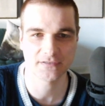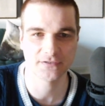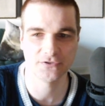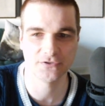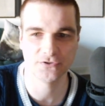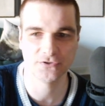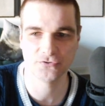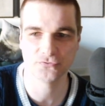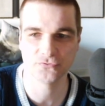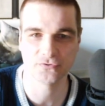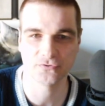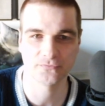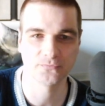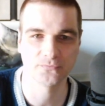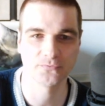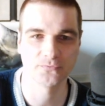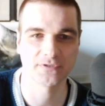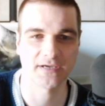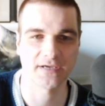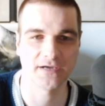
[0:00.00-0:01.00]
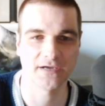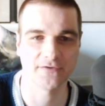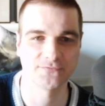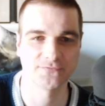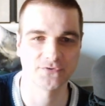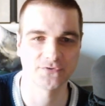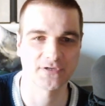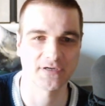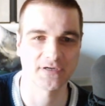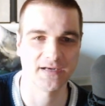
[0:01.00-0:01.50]
You would have
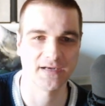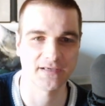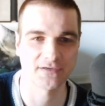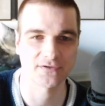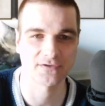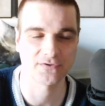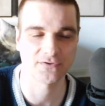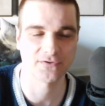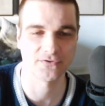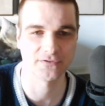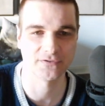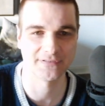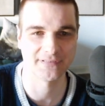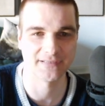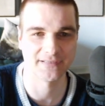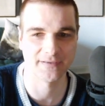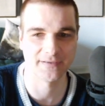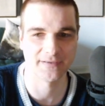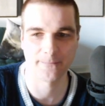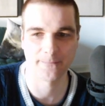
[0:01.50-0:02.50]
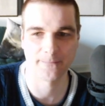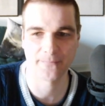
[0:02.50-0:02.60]
to click on the